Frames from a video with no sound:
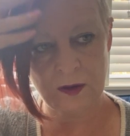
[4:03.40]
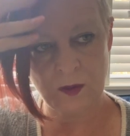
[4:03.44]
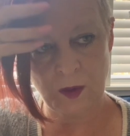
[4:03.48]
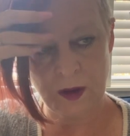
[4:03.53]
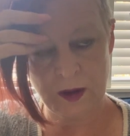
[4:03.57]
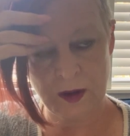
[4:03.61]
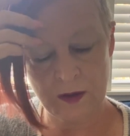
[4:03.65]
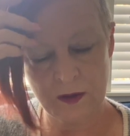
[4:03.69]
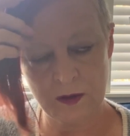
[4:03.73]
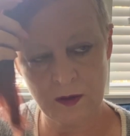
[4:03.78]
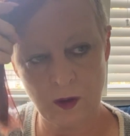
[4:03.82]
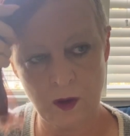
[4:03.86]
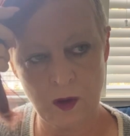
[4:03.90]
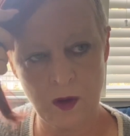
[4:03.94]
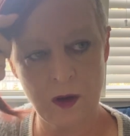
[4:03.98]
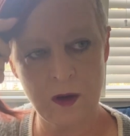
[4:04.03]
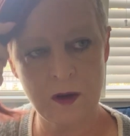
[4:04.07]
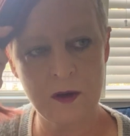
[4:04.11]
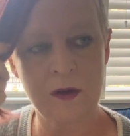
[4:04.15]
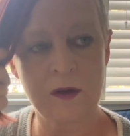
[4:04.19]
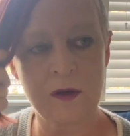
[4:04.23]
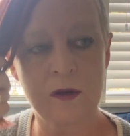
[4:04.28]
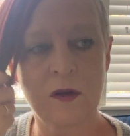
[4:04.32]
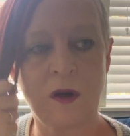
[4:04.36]
why it's so hard
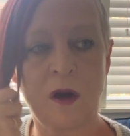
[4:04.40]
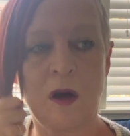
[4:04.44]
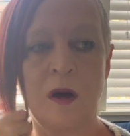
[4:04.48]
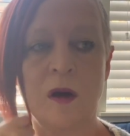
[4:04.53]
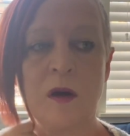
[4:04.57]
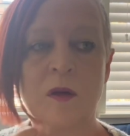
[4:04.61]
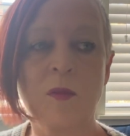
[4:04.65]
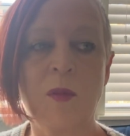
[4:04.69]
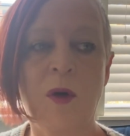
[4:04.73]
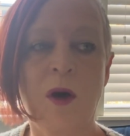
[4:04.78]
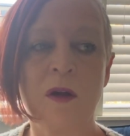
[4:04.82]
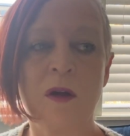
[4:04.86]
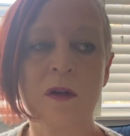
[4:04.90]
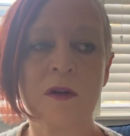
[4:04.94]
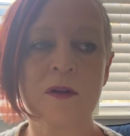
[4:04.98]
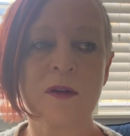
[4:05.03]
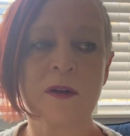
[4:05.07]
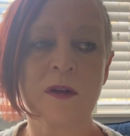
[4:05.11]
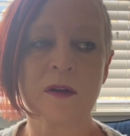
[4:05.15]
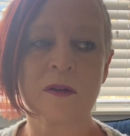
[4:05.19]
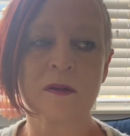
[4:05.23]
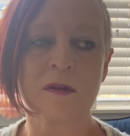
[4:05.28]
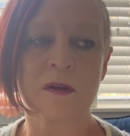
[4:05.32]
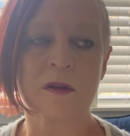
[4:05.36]
to talk
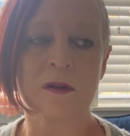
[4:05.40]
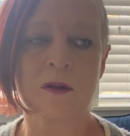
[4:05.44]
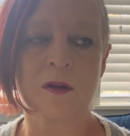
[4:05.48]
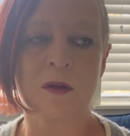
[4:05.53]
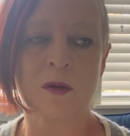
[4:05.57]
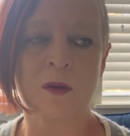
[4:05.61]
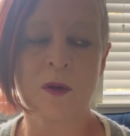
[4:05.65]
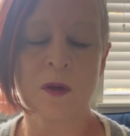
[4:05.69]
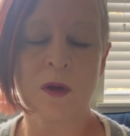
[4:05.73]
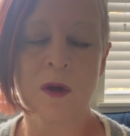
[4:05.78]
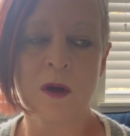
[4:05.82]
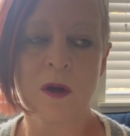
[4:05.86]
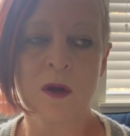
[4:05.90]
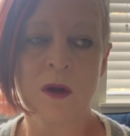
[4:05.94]
politics, because you